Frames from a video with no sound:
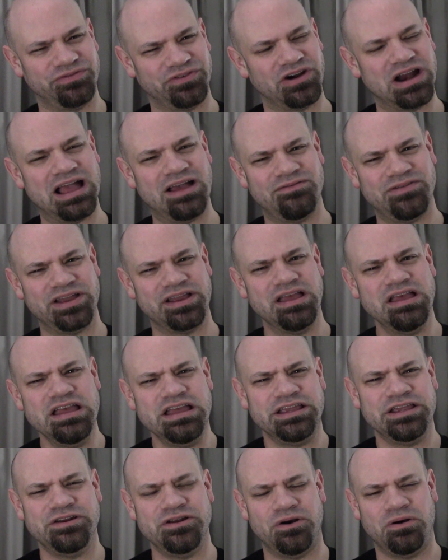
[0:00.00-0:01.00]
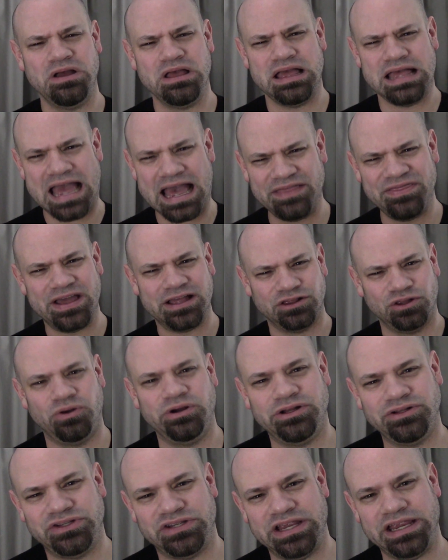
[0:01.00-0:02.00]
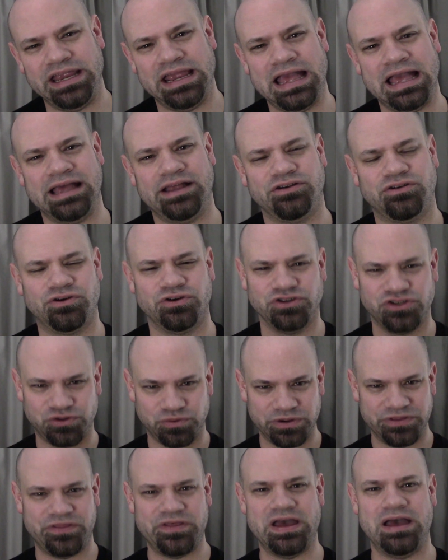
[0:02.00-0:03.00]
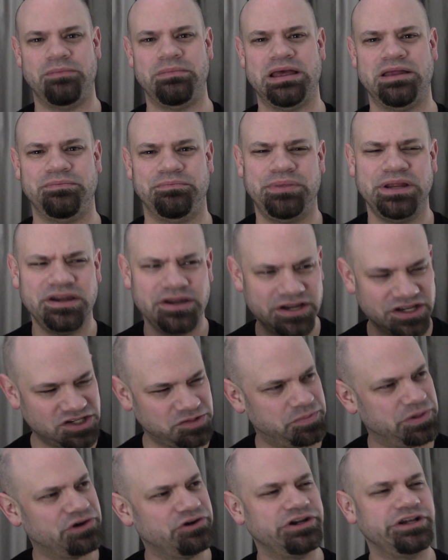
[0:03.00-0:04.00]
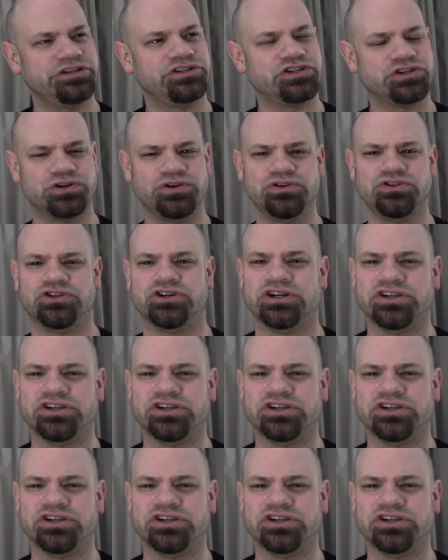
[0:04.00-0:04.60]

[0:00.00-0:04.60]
for having, had that loyalty and cruised with them and been an experienced cruiser,